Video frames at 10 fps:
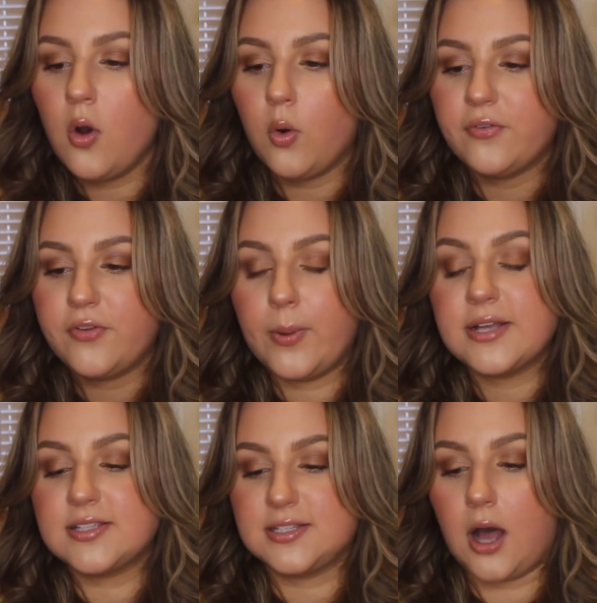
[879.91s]
Or if you're
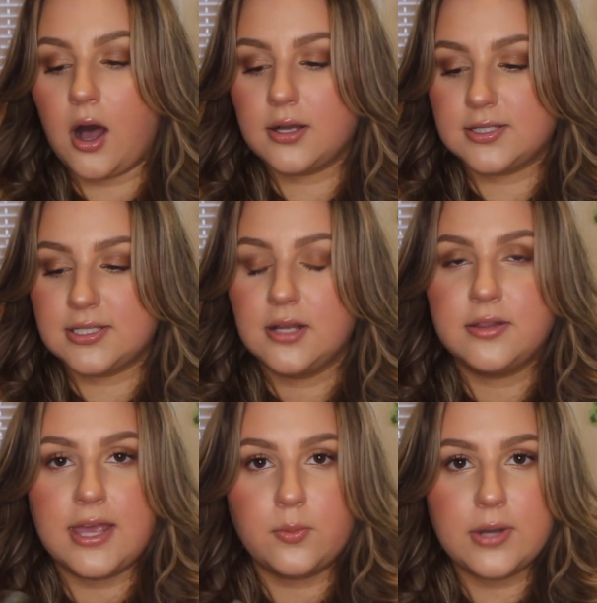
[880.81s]
wearing socks,
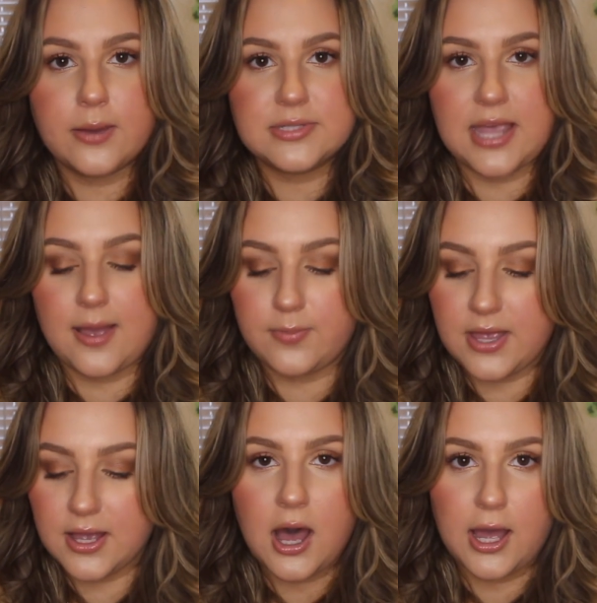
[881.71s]
like when I was
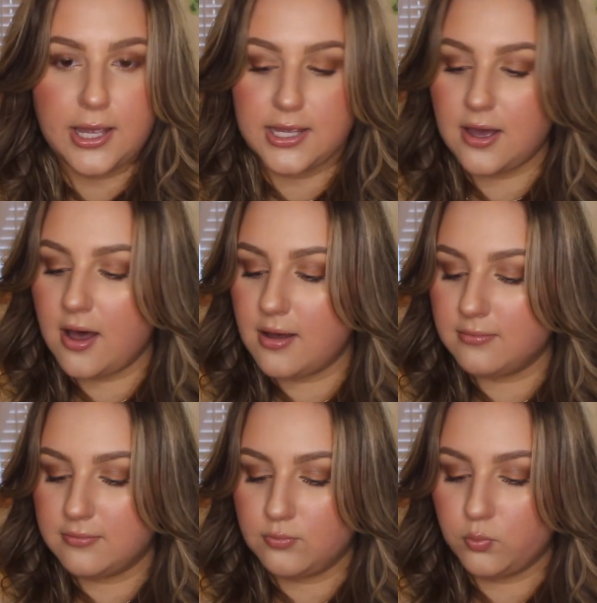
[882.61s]
camping,
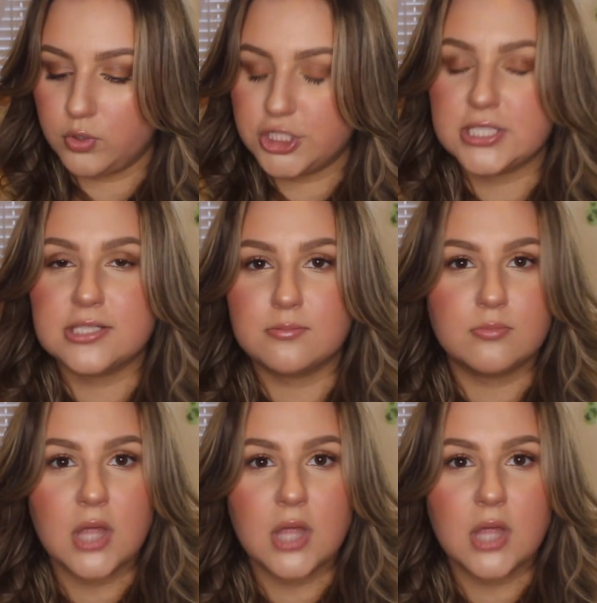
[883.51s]
I would just